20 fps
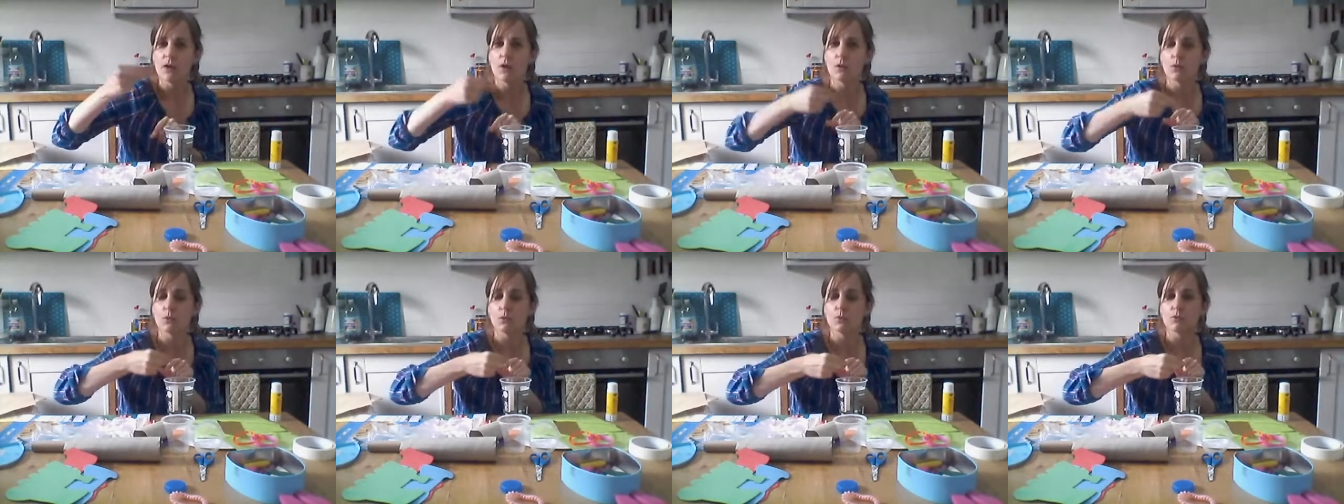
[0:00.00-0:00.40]
that
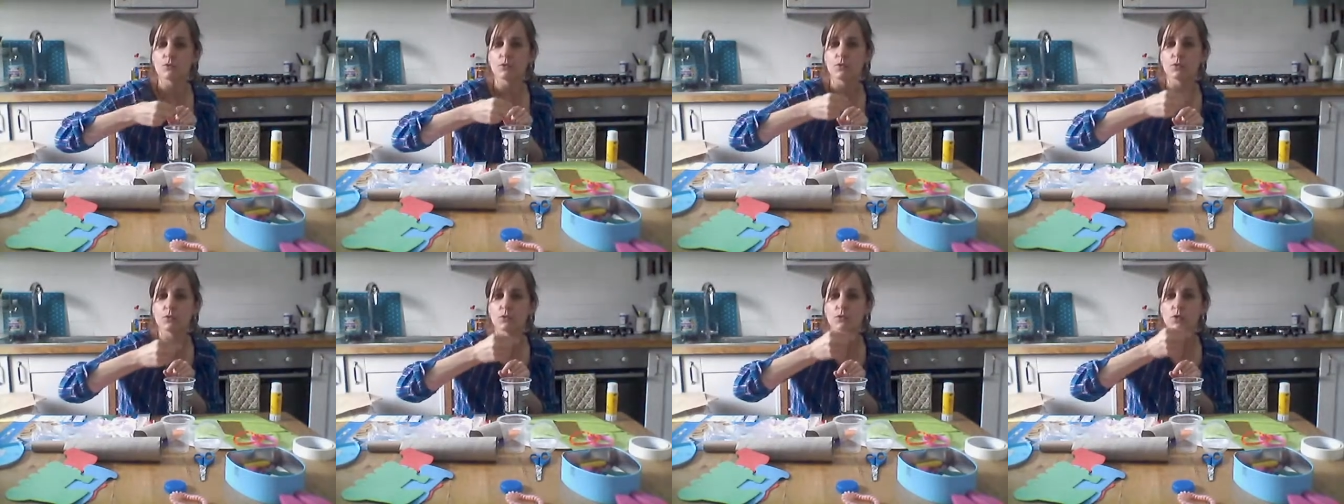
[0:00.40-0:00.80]

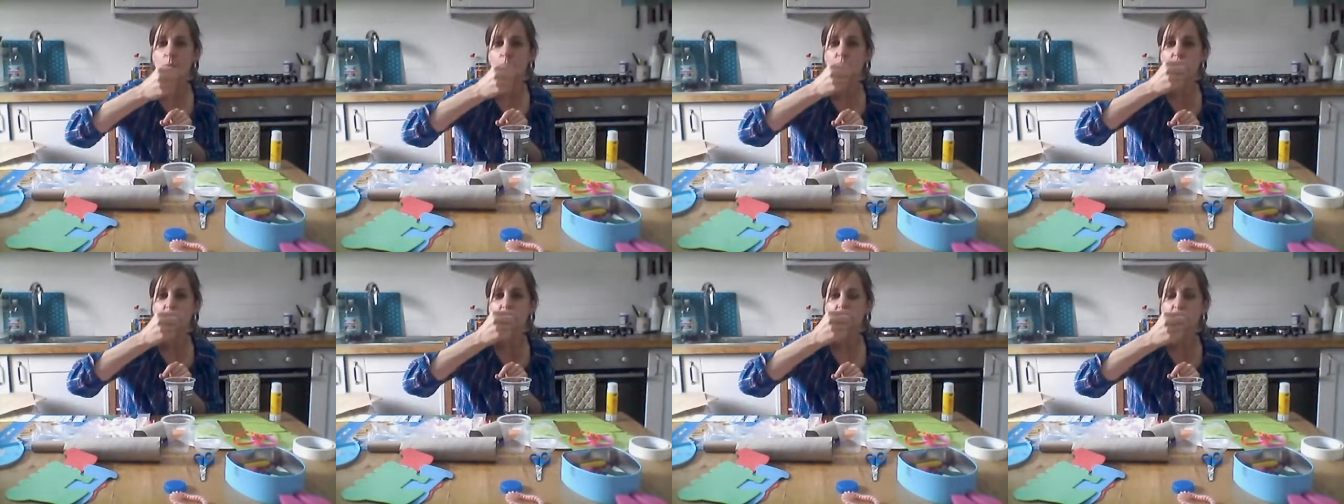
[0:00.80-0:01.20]
holds the
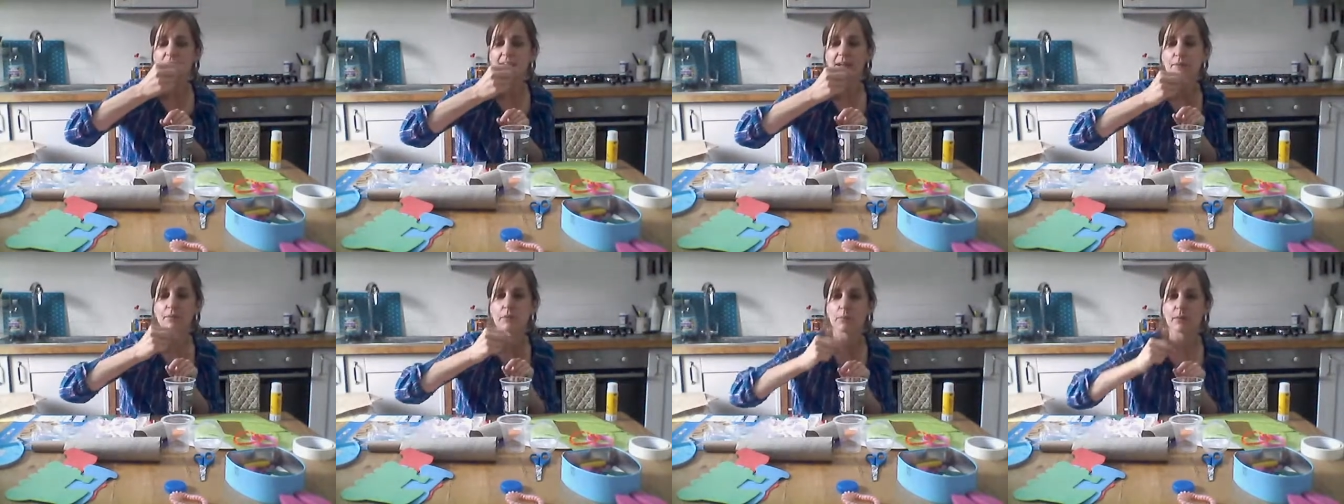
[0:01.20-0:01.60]
top of the
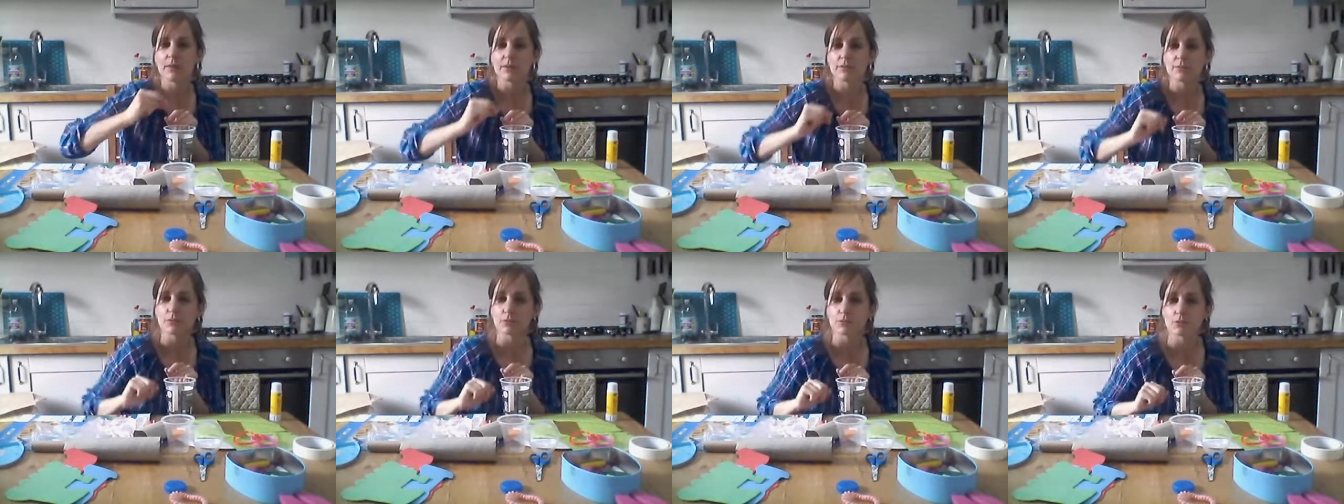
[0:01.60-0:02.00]
flower, the
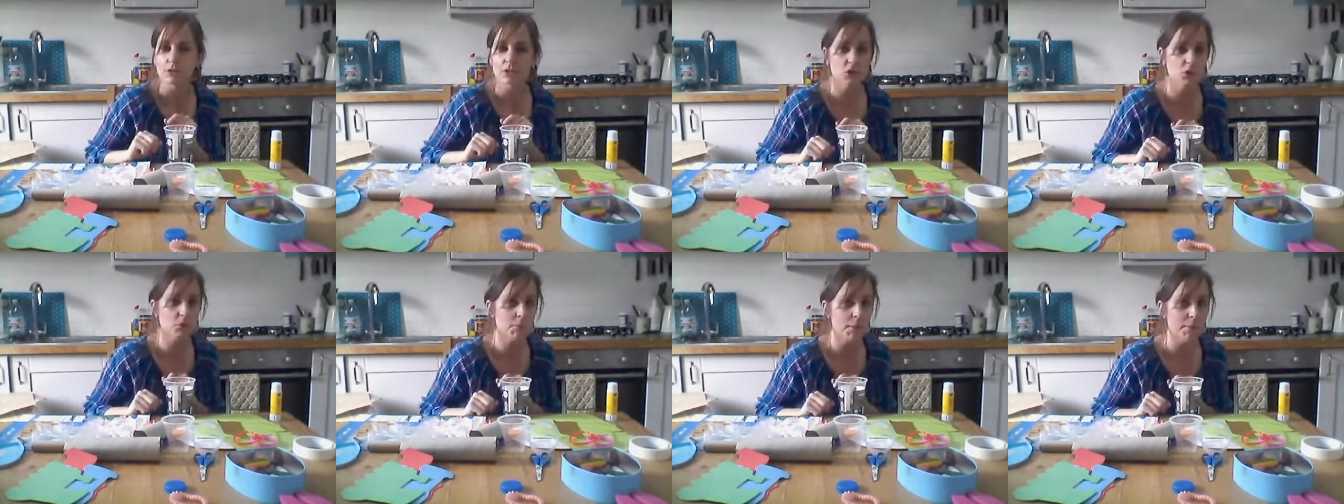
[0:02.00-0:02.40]
petals?
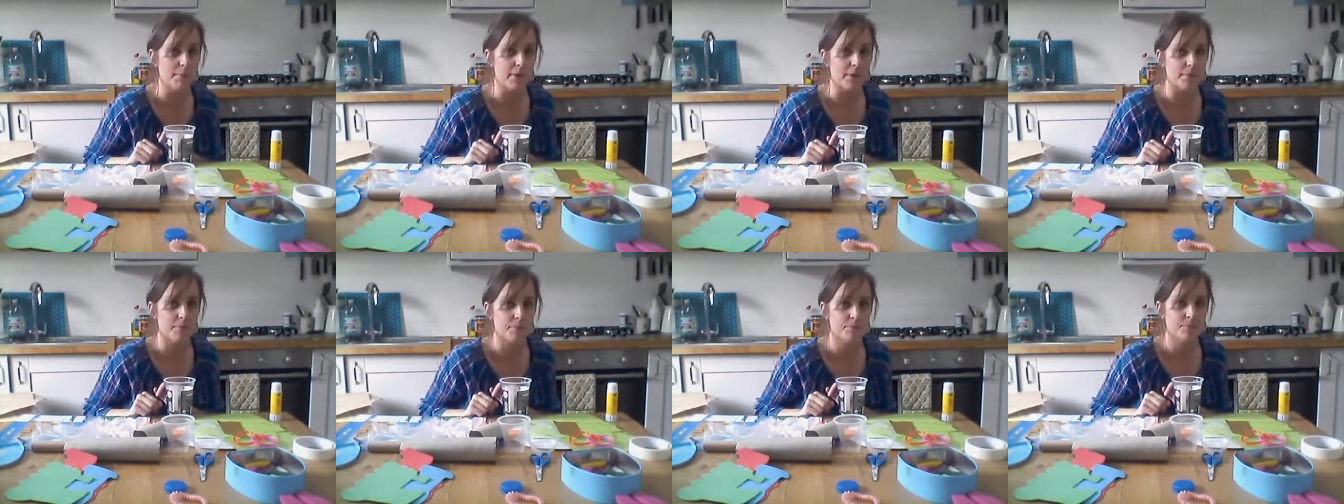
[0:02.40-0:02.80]
Can you
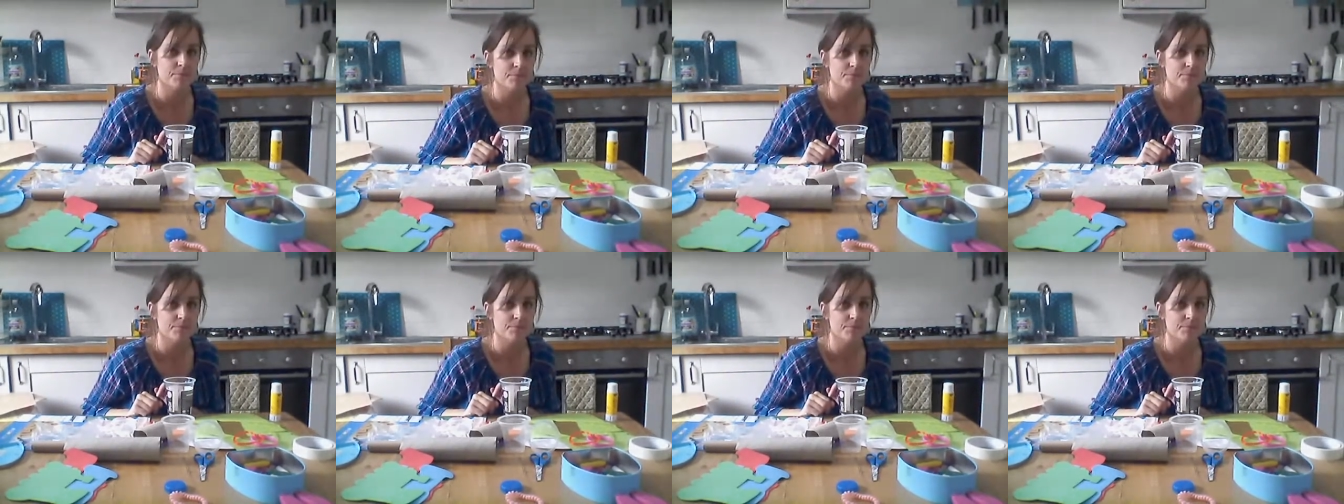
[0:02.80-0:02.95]
remember?